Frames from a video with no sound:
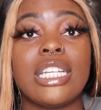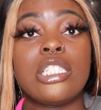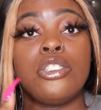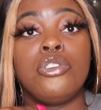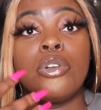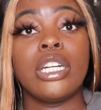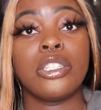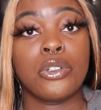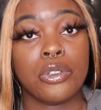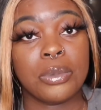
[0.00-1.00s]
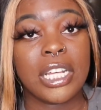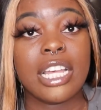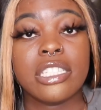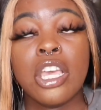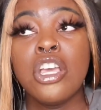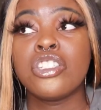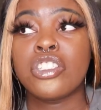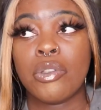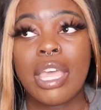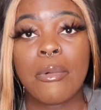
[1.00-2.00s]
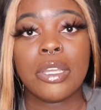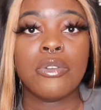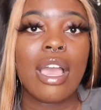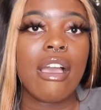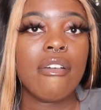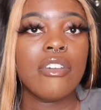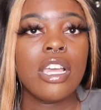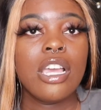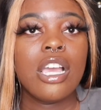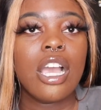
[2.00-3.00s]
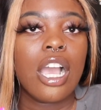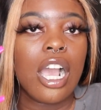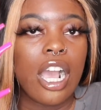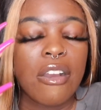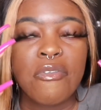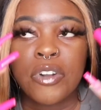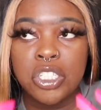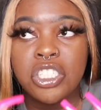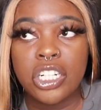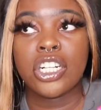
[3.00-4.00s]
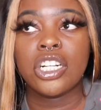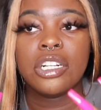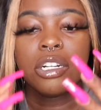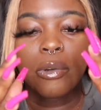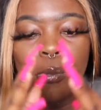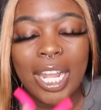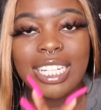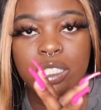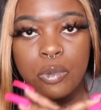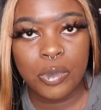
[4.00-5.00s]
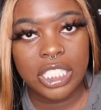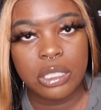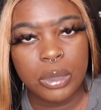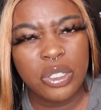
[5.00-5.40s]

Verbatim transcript: to join the group chats so that way you have a for sure way to reach me.